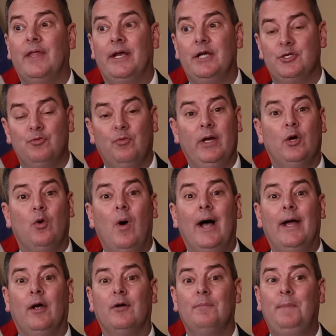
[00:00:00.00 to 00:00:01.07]
that is
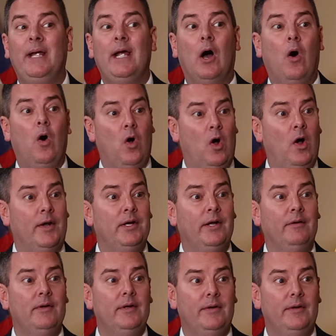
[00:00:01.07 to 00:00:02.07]
required beyond